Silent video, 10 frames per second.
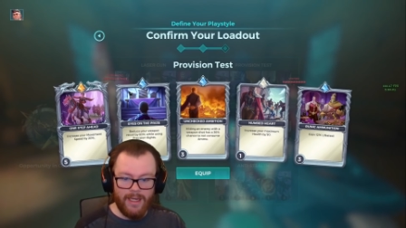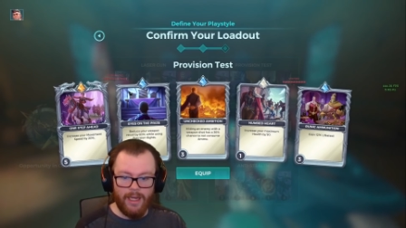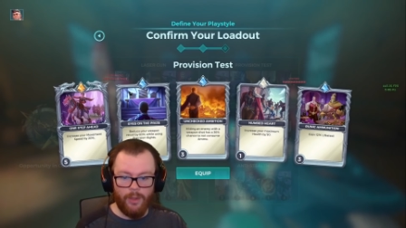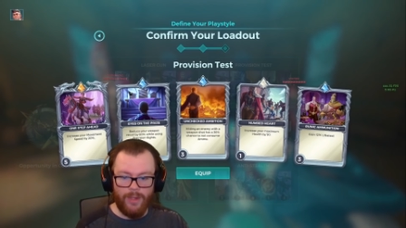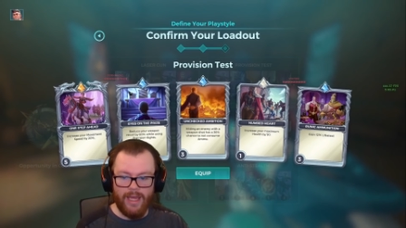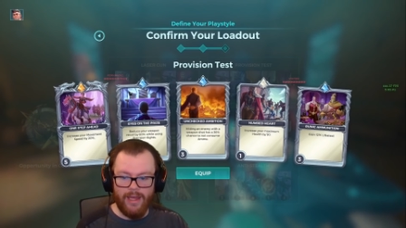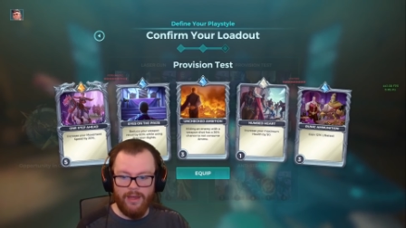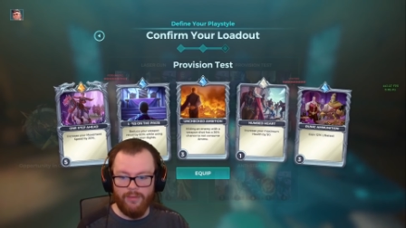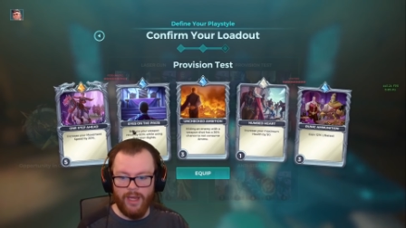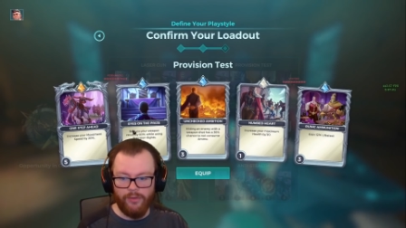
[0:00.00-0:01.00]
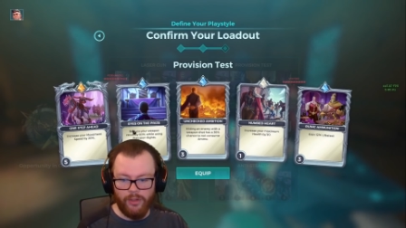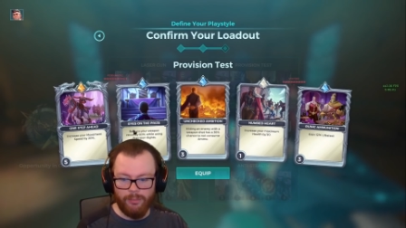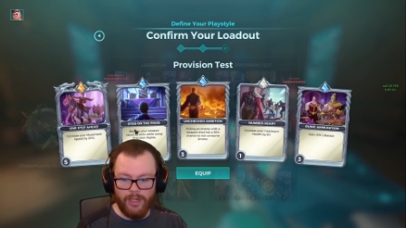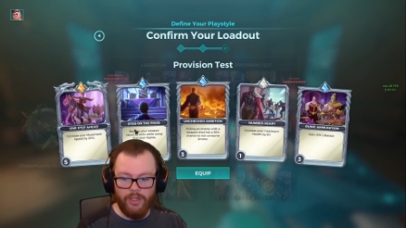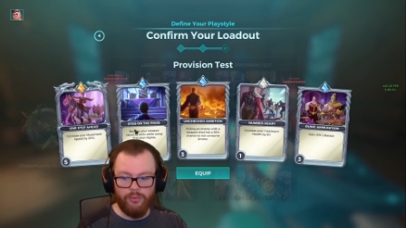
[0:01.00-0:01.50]
Uh, we have Eyes on the
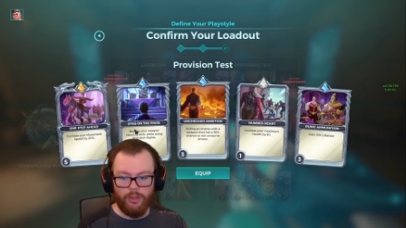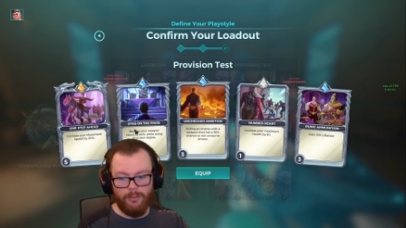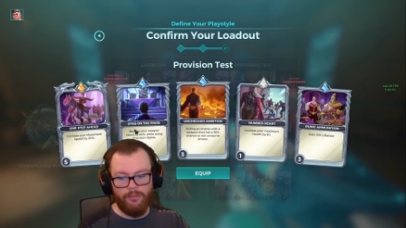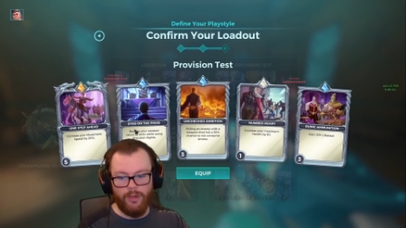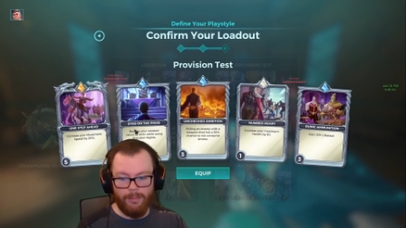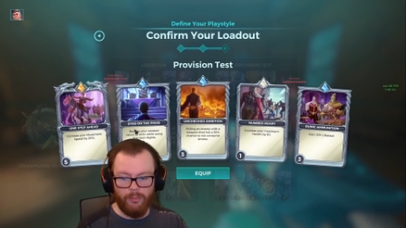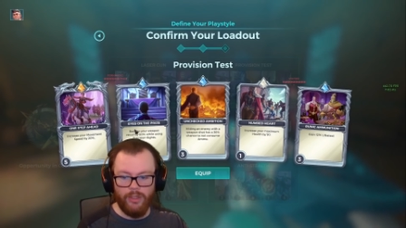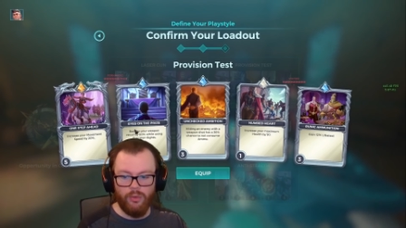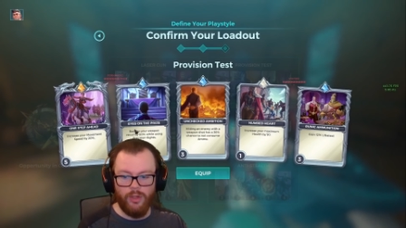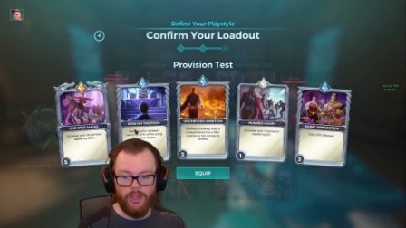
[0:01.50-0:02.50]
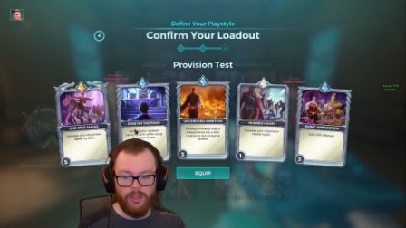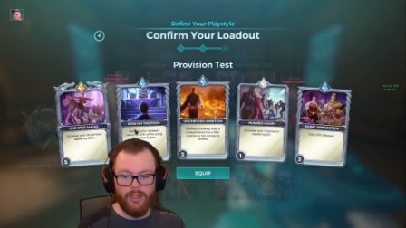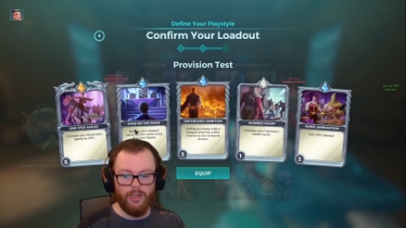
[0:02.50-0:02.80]
Prize for a little bit of weapon recoil uh,